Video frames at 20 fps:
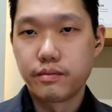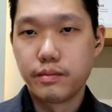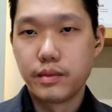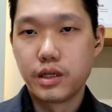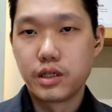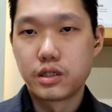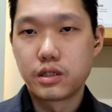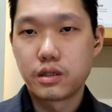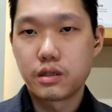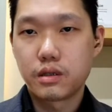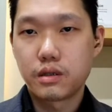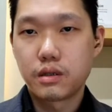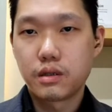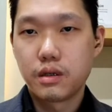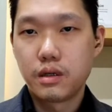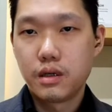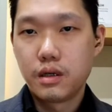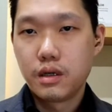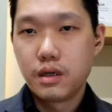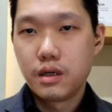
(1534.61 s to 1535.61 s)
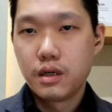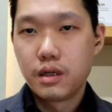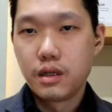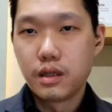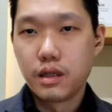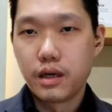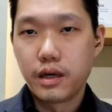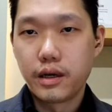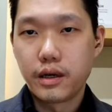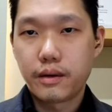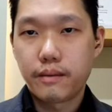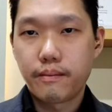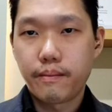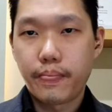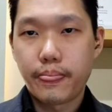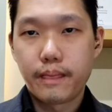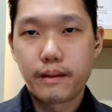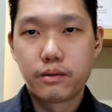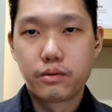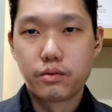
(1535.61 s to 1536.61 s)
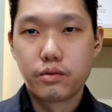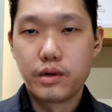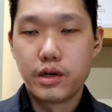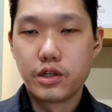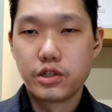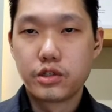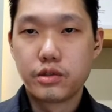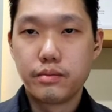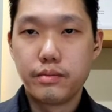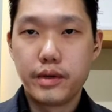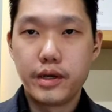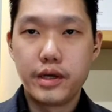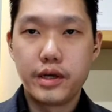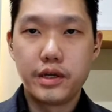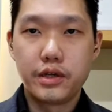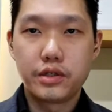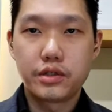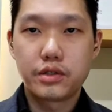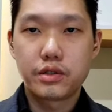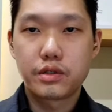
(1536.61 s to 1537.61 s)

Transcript: measure like resume,